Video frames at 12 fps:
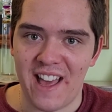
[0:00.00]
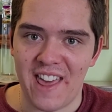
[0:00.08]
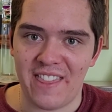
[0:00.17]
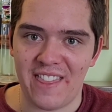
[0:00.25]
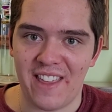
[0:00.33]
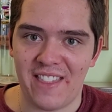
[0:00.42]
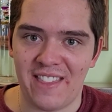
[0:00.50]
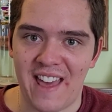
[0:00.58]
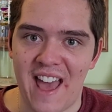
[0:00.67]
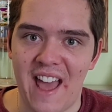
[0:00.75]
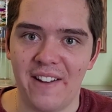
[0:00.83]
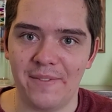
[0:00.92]
I think
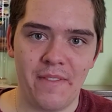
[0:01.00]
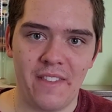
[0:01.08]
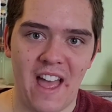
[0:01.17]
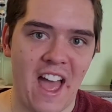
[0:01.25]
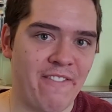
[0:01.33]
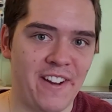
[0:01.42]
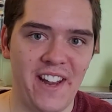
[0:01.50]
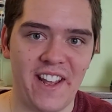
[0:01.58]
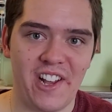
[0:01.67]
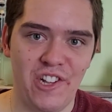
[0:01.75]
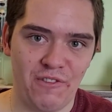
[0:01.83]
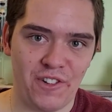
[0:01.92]
that I read like
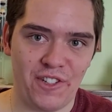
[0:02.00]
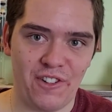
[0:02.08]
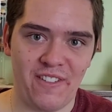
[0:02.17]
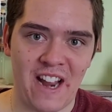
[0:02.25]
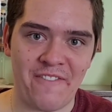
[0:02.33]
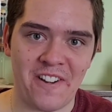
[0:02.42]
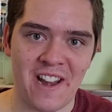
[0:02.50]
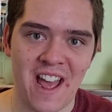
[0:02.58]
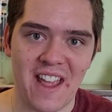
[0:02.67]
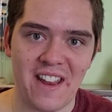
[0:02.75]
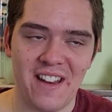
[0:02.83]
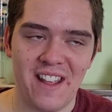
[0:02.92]
a short story every
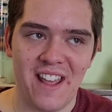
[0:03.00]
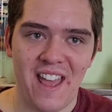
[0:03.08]
night,